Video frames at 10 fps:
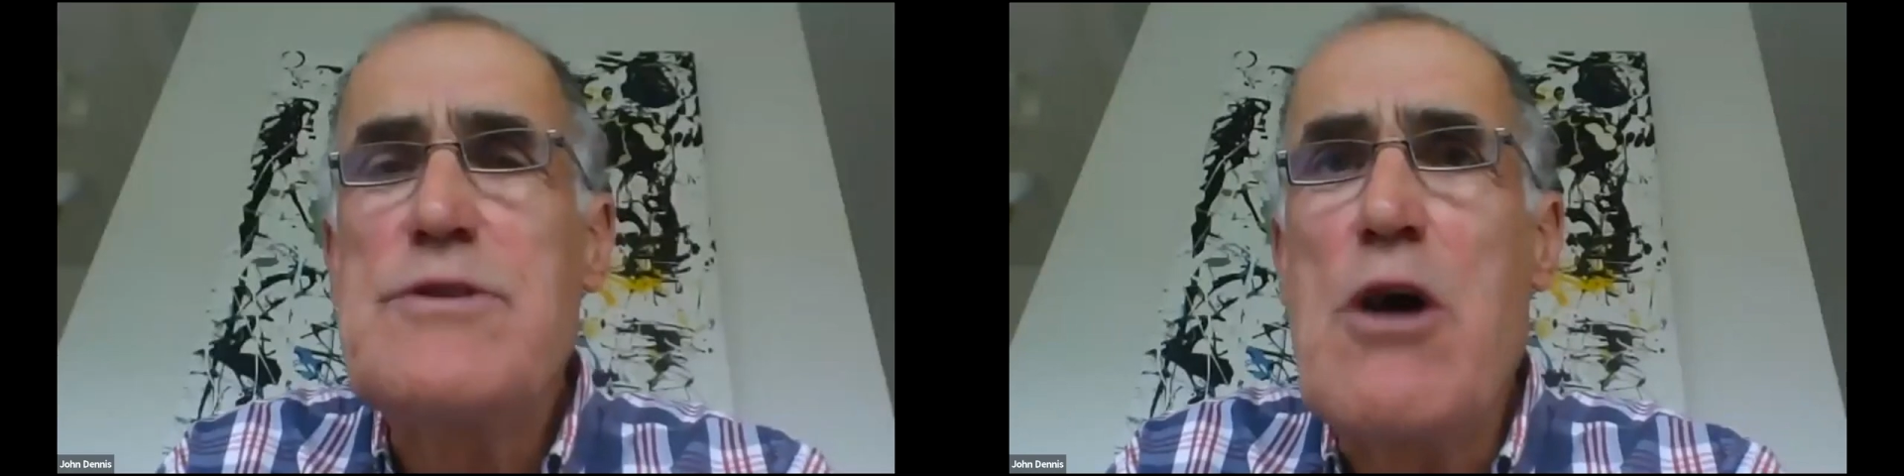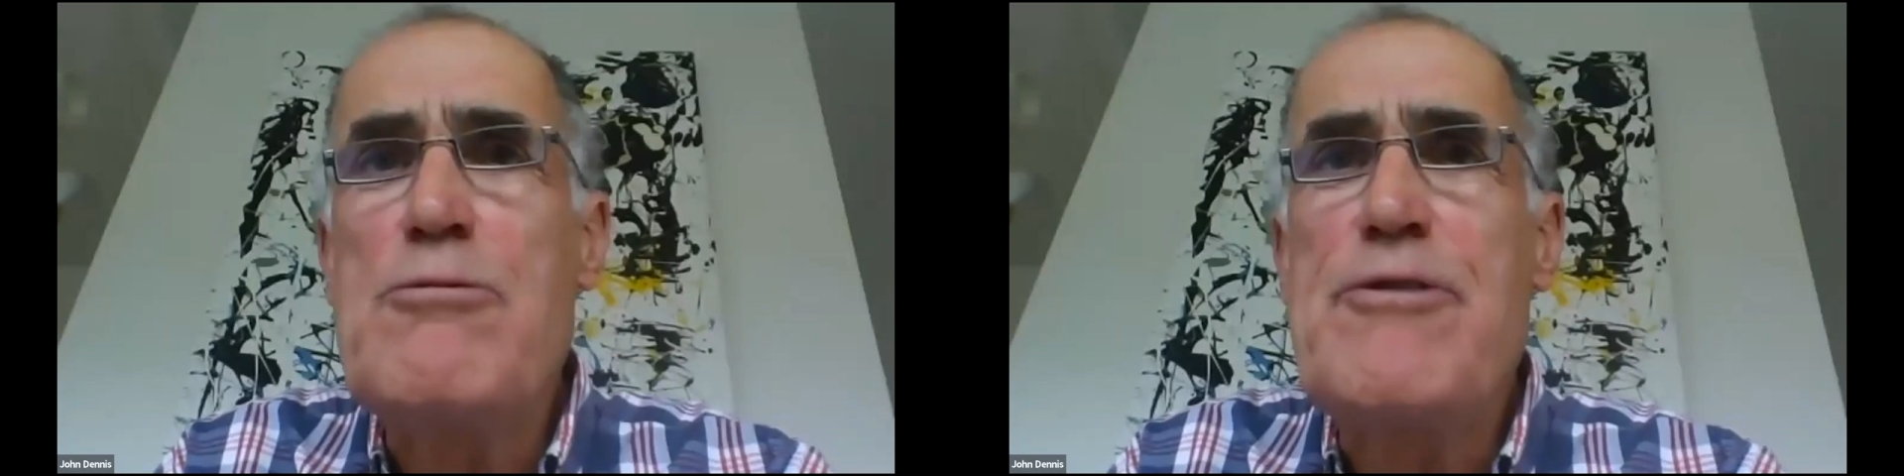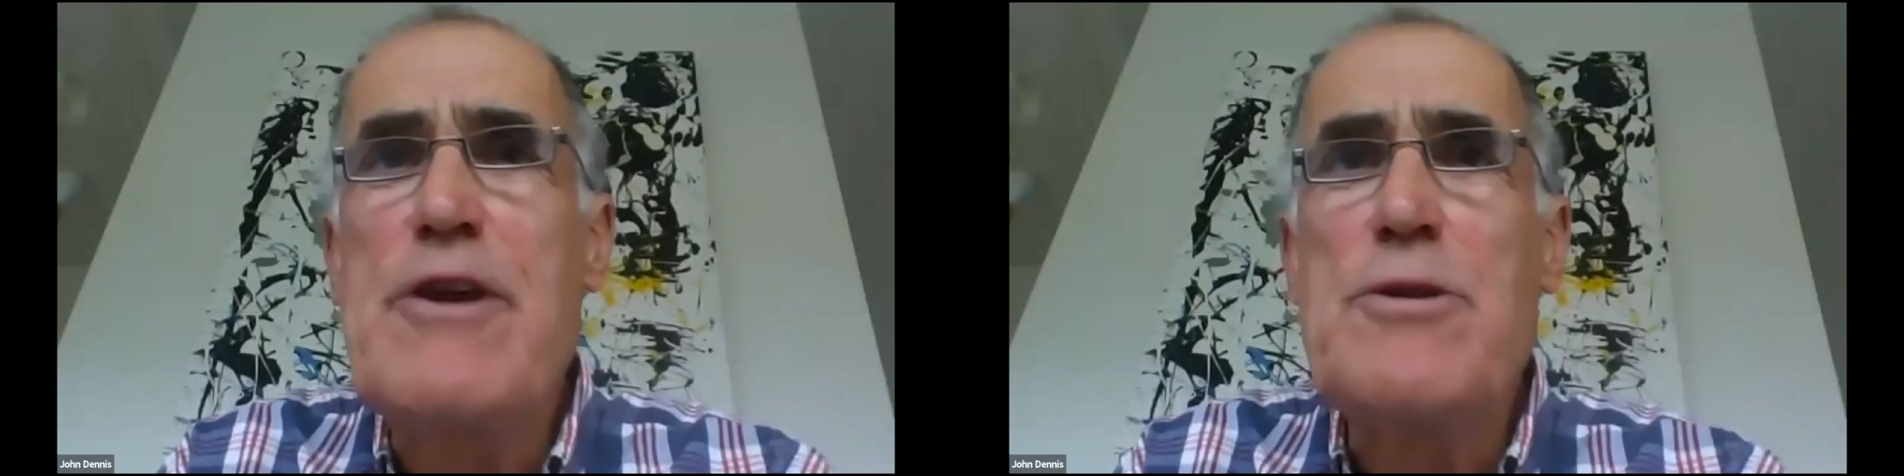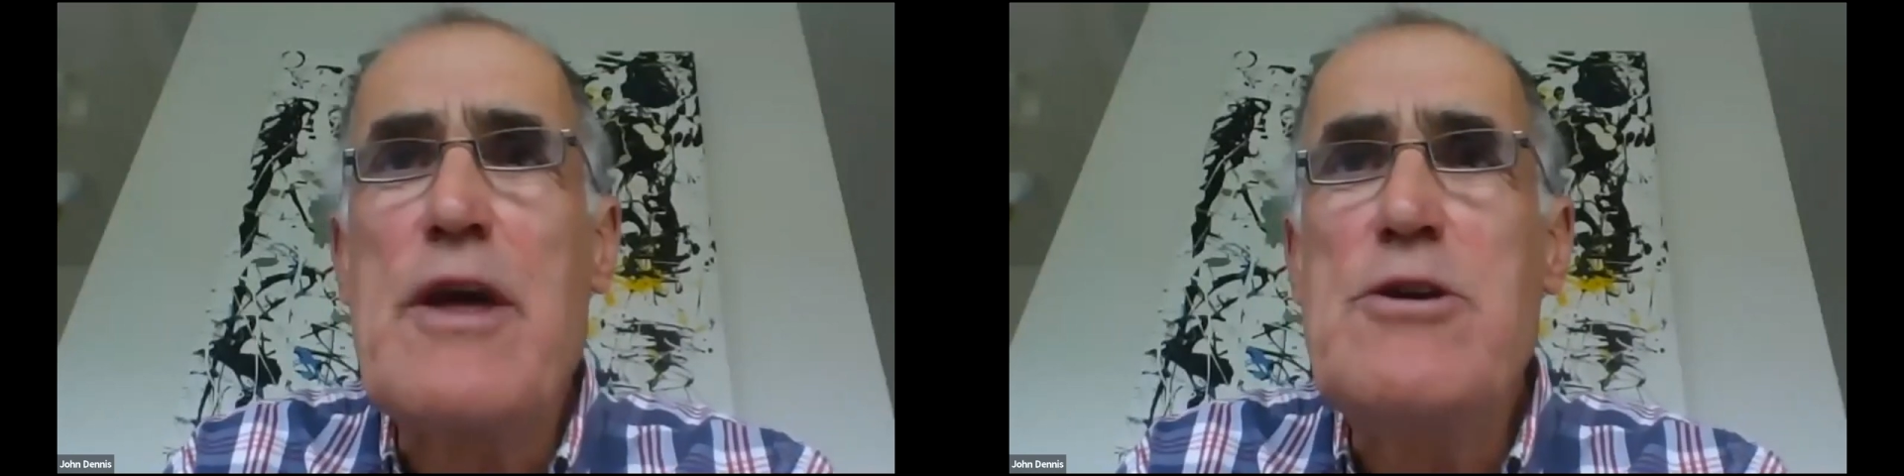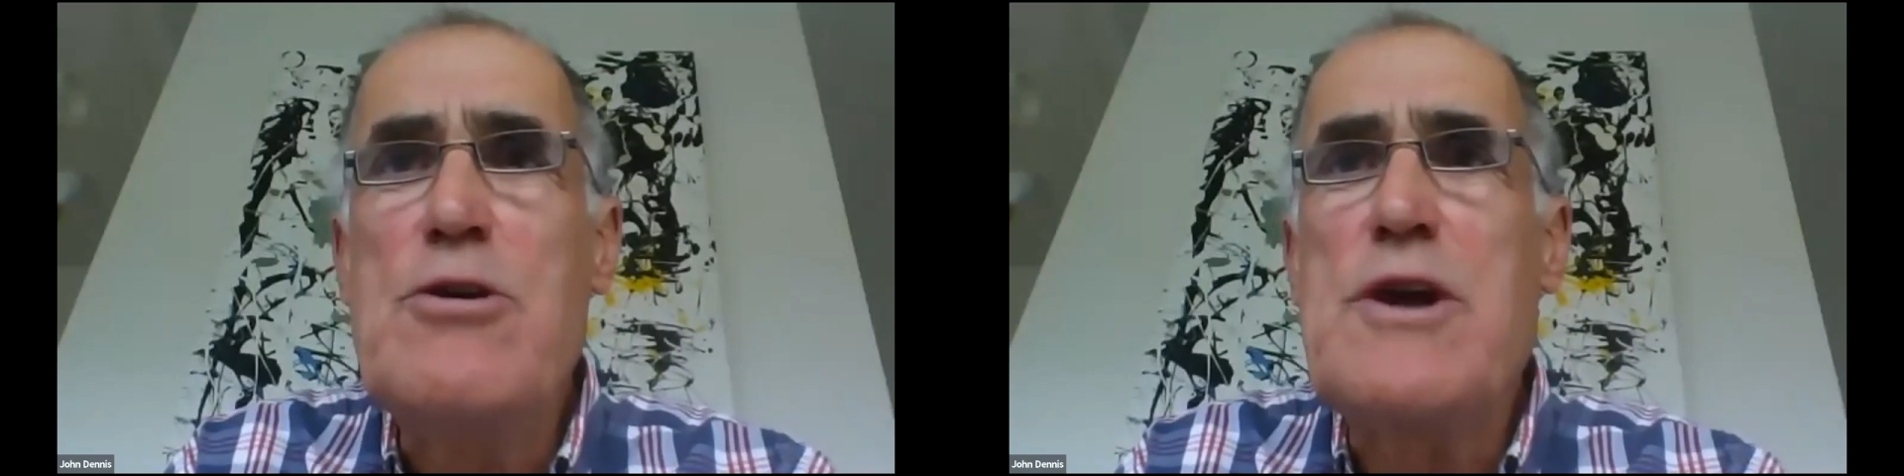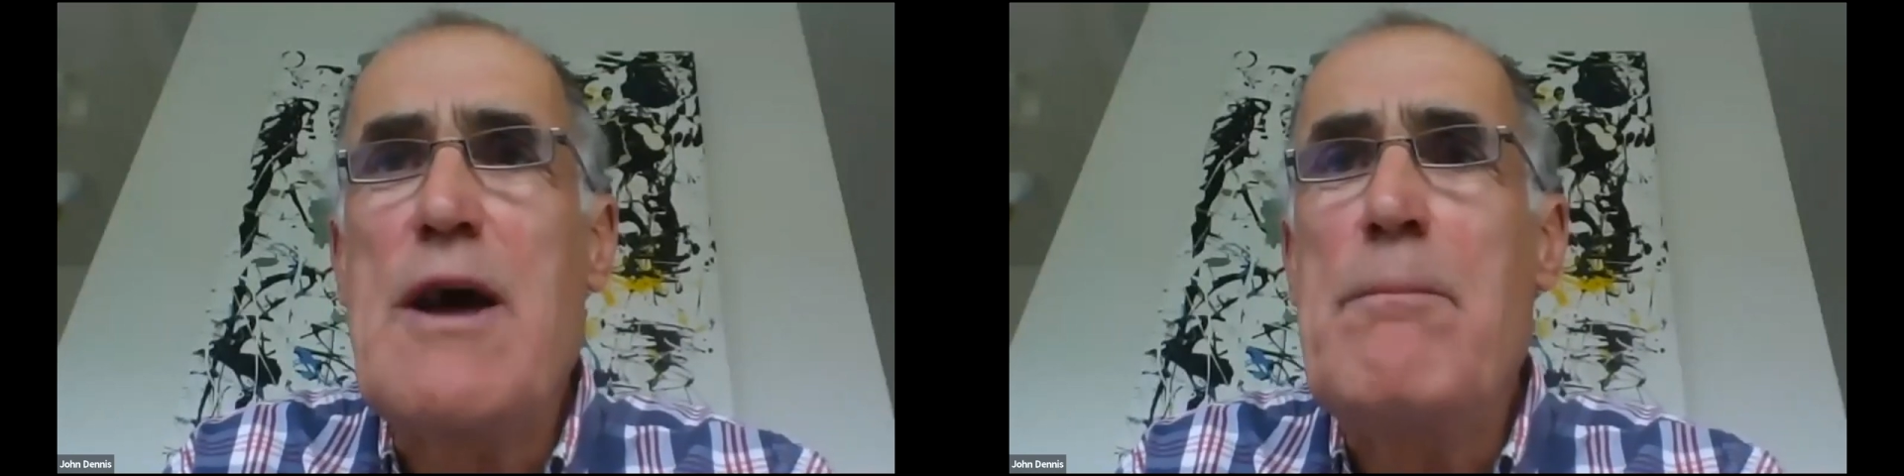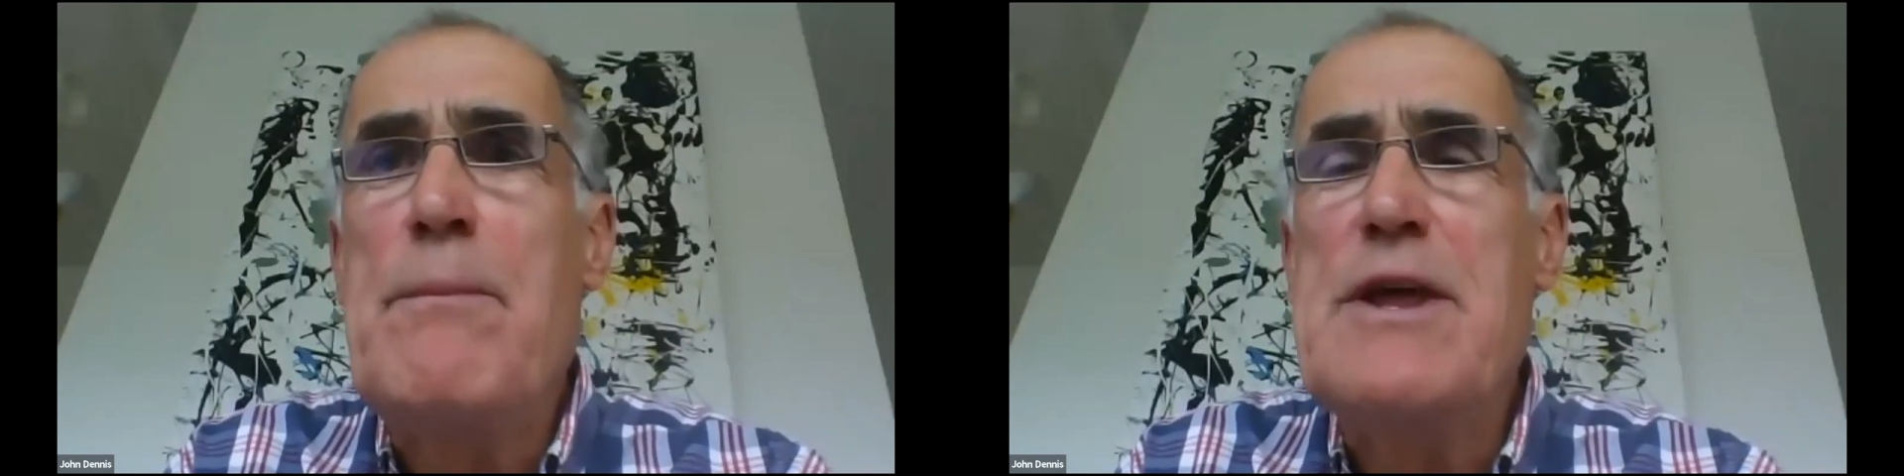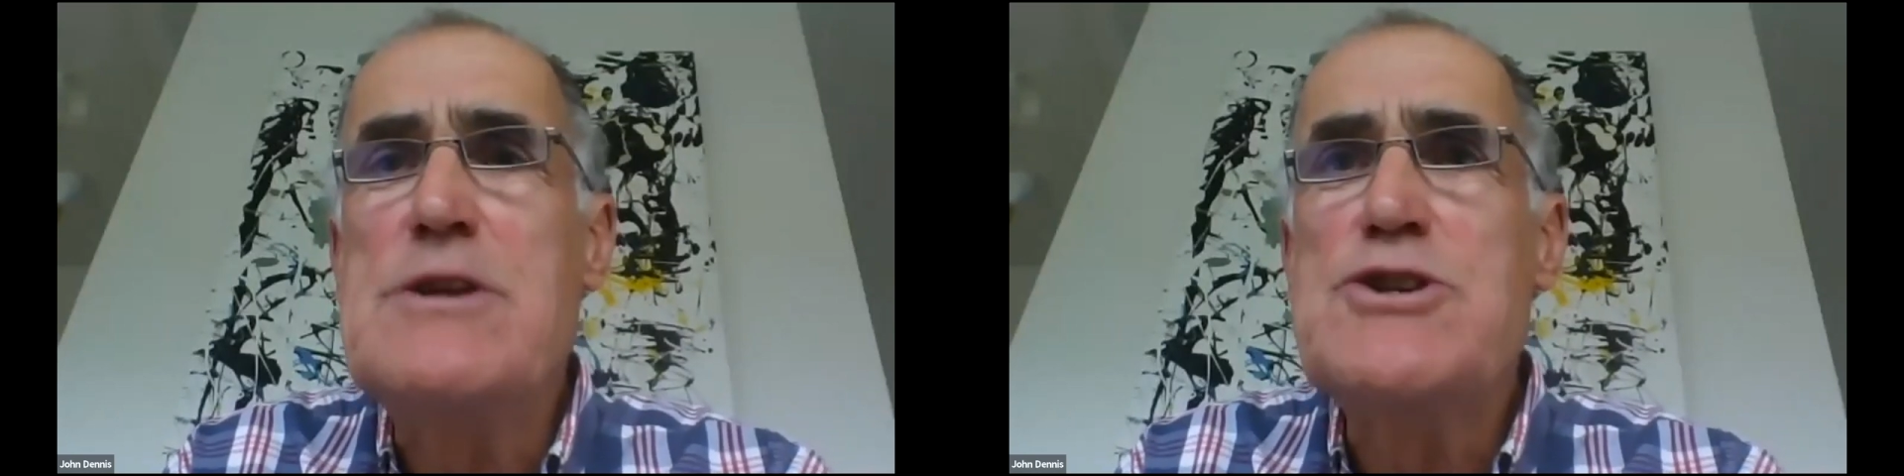don't feel that your
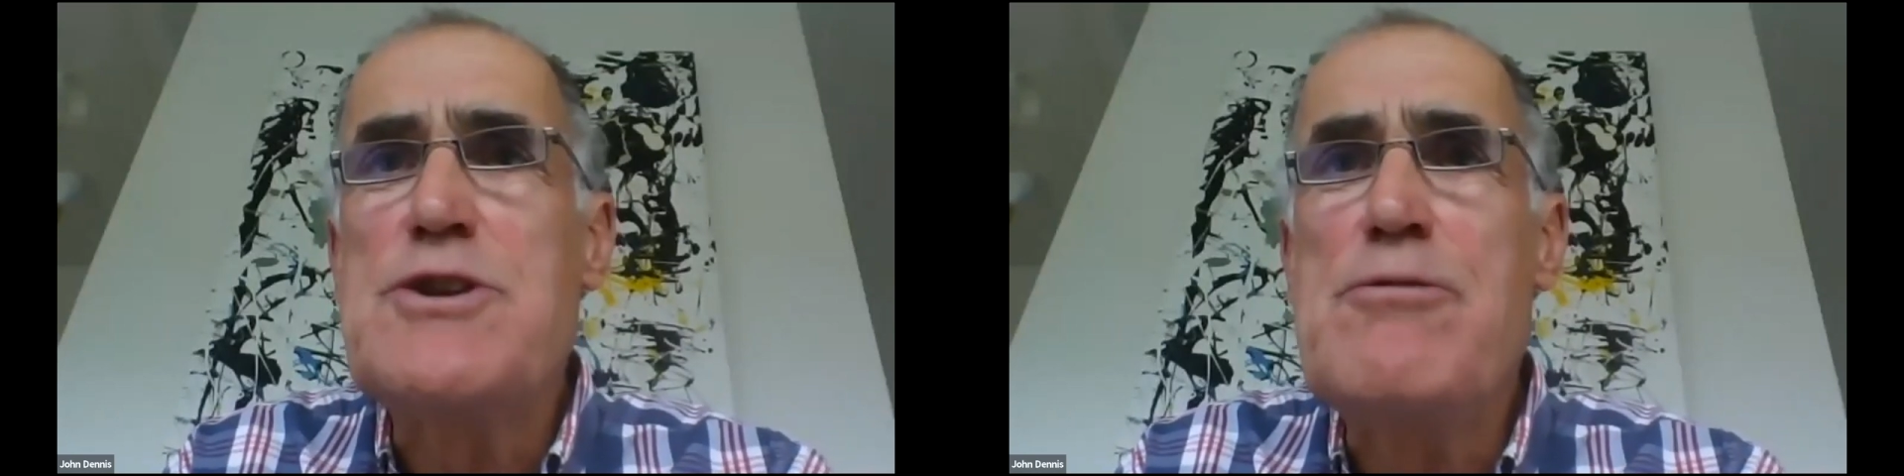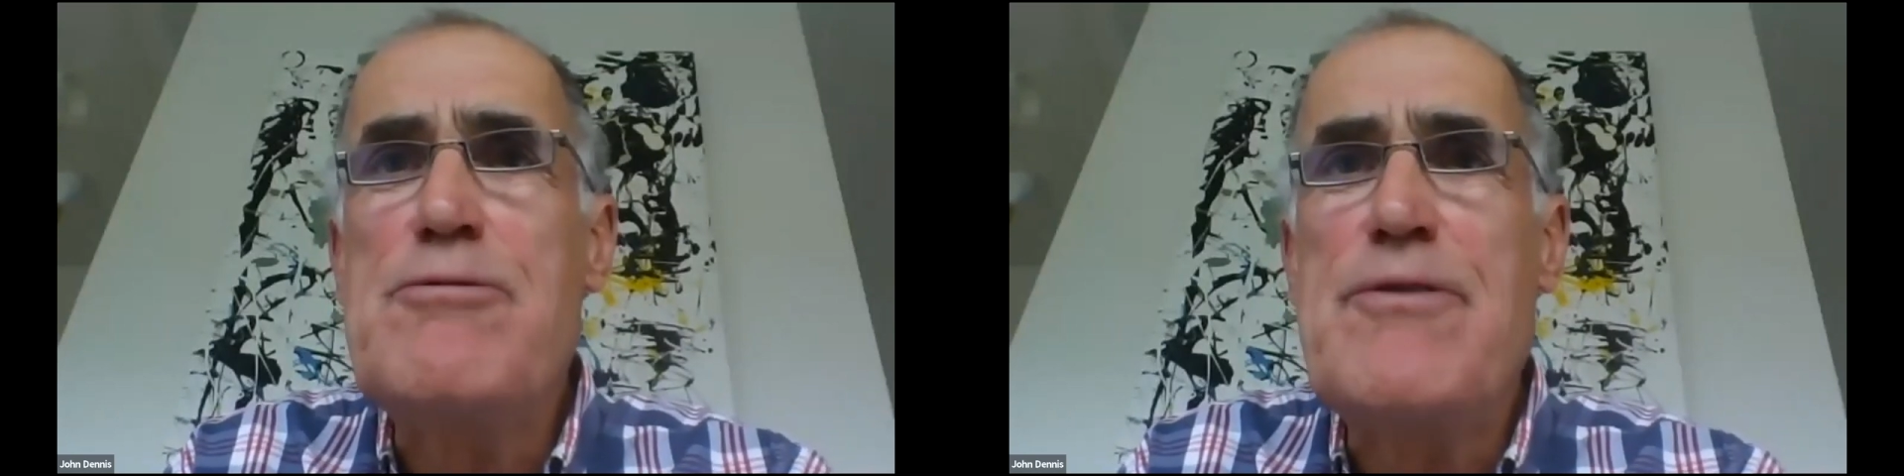company should have